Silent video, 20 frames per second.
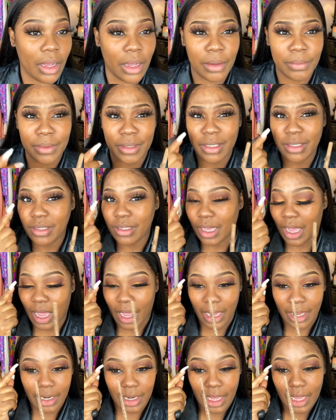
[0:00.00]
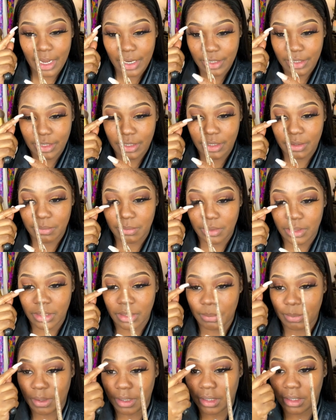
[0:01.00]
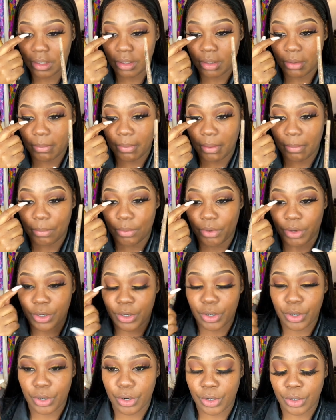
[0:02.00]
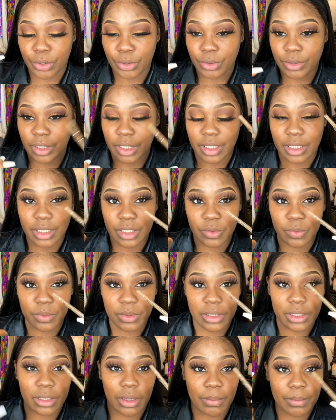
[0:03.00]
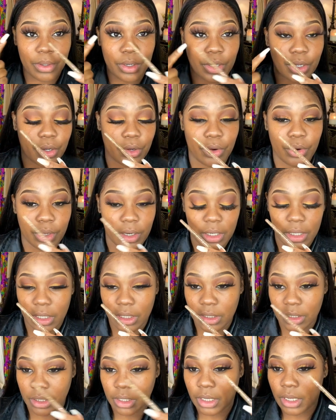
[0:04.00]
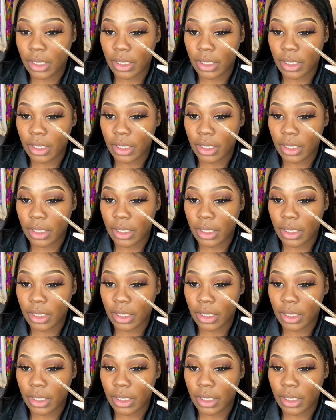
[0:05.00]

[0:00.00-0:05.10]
um, this eyelash seems to be a little bit more curled than this one, so I'm gonna curl it.